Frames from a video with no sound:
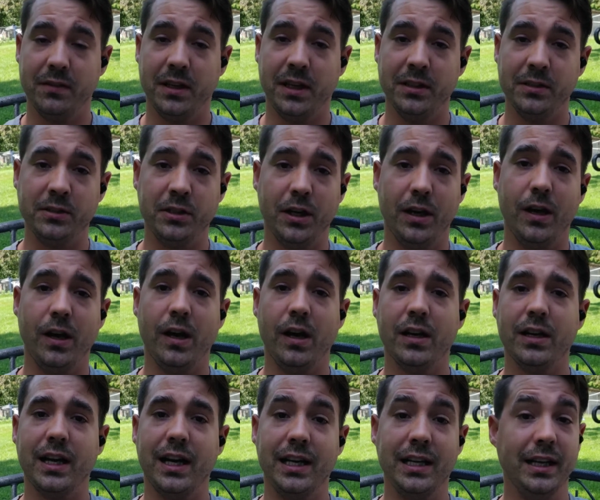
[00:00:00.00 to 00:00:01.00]
a
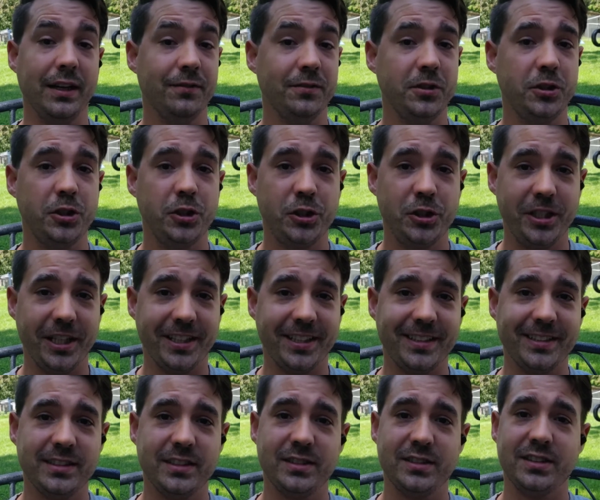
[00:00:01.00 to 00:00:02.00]
dog, I have
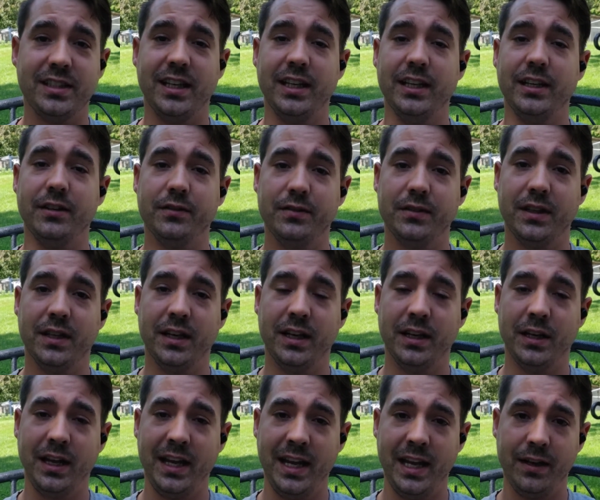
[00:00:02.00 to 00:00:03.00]
chickens, I have a
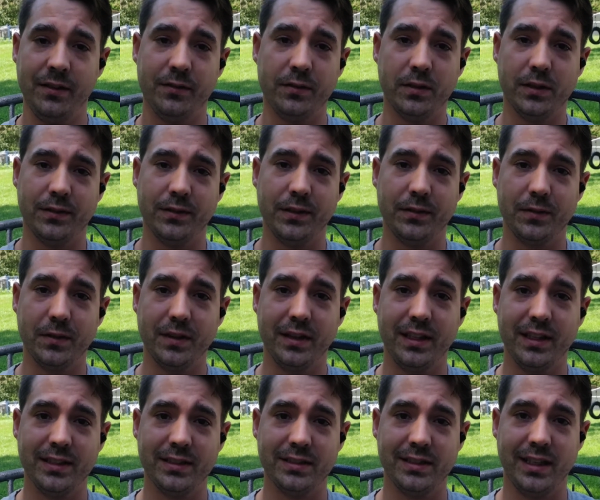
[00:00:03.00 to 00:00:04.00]
handful of different
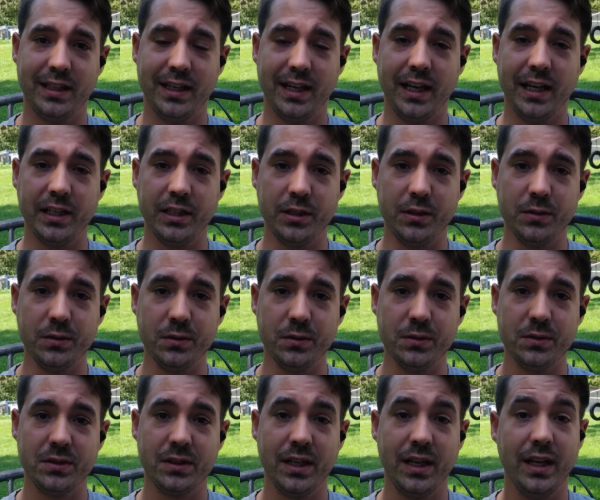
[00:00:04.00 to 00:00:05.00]
things that I
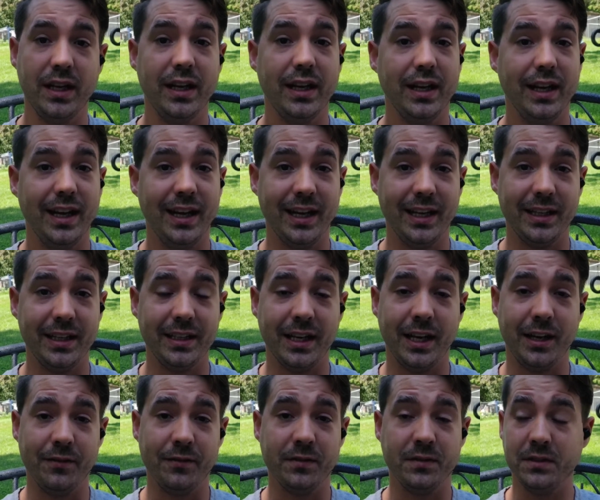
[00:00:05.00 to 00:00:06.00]
use, and
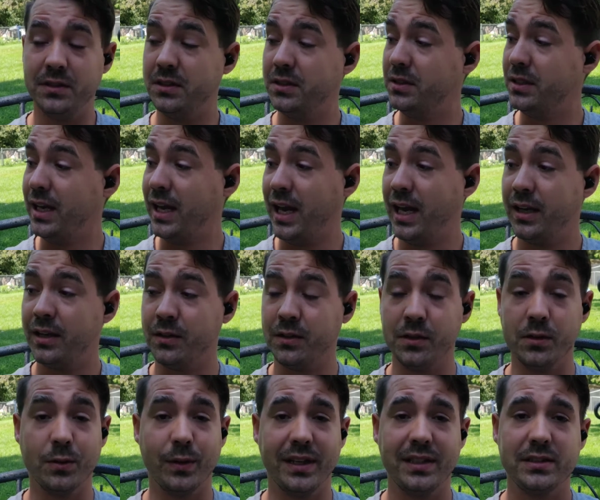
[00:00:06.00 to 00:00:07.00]
I've had
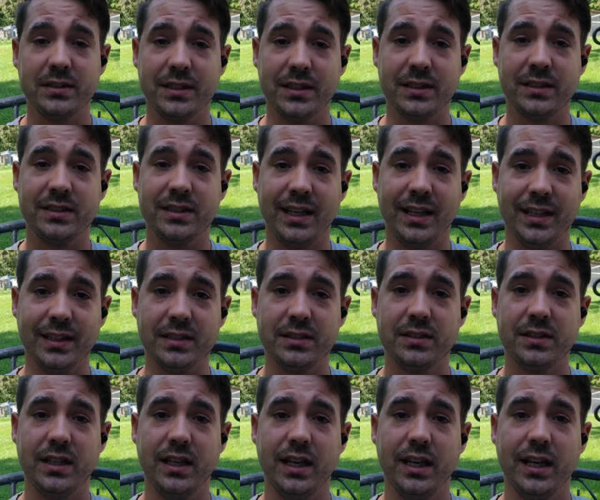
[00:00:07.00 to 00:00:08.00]
great
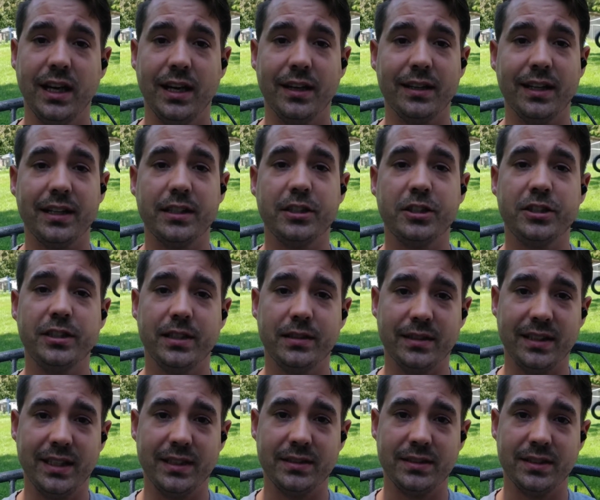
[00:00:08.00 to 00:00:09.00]
success. I'd like to share
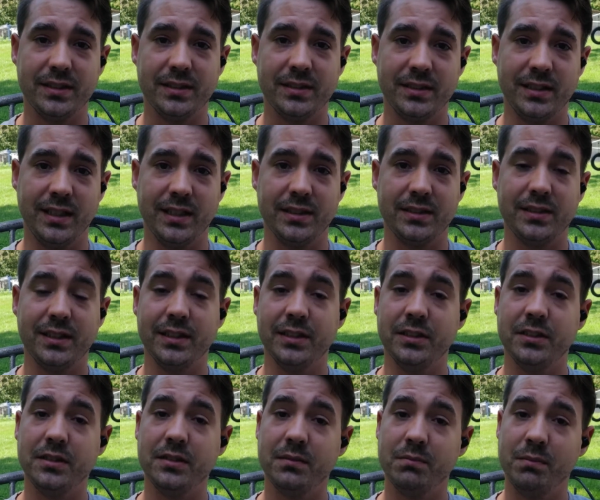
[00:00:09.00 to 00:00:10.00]
that success
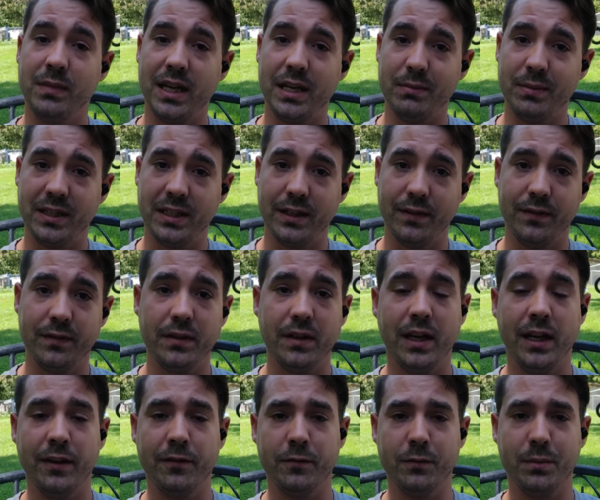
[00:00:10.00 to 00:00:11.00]
and maybe give
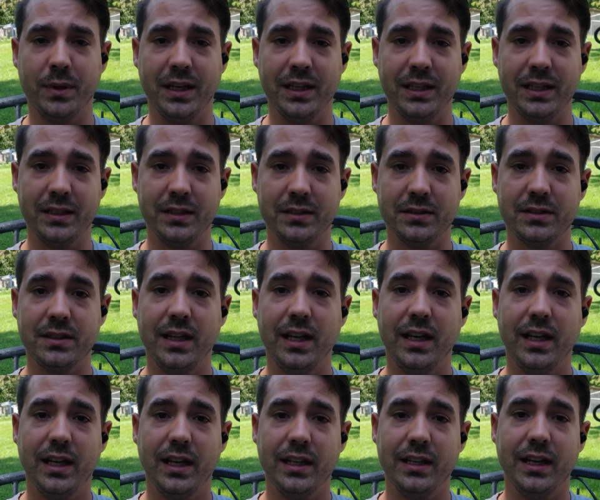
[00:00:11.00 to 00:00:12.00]
everybody else
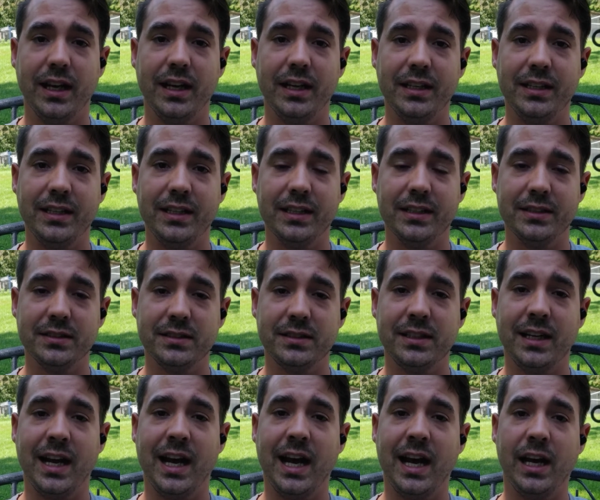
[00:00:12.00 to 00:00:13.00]
an idea as
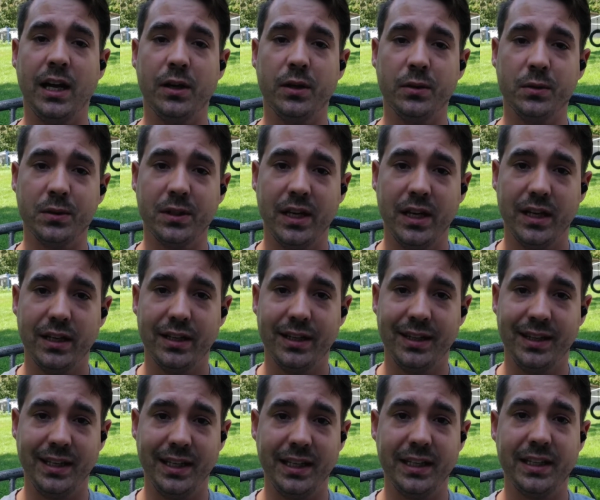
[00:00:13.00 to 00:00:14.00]
to how
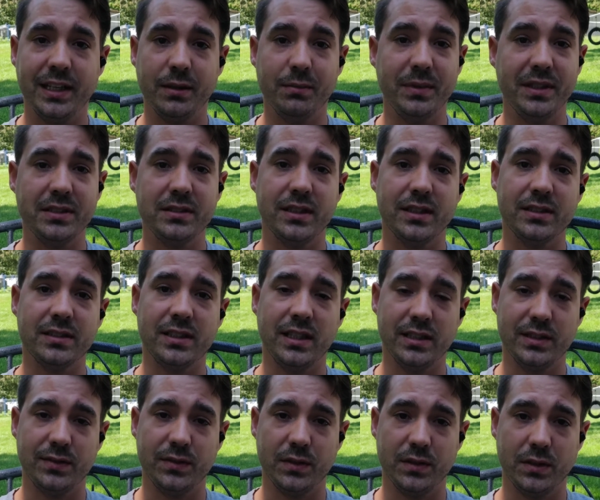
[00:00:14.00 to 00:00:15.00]
they can be
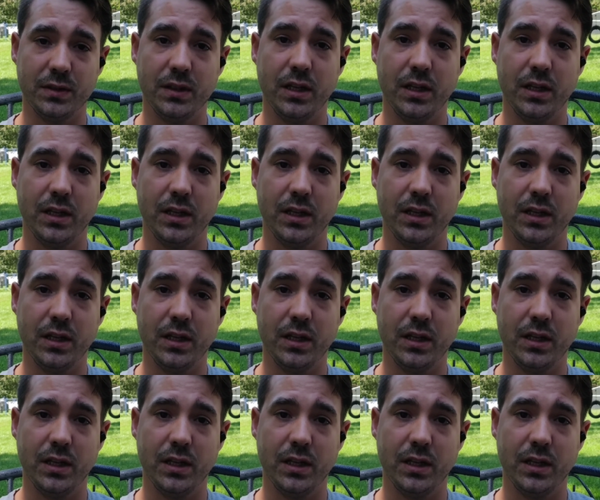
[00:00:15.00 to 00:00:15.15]
successful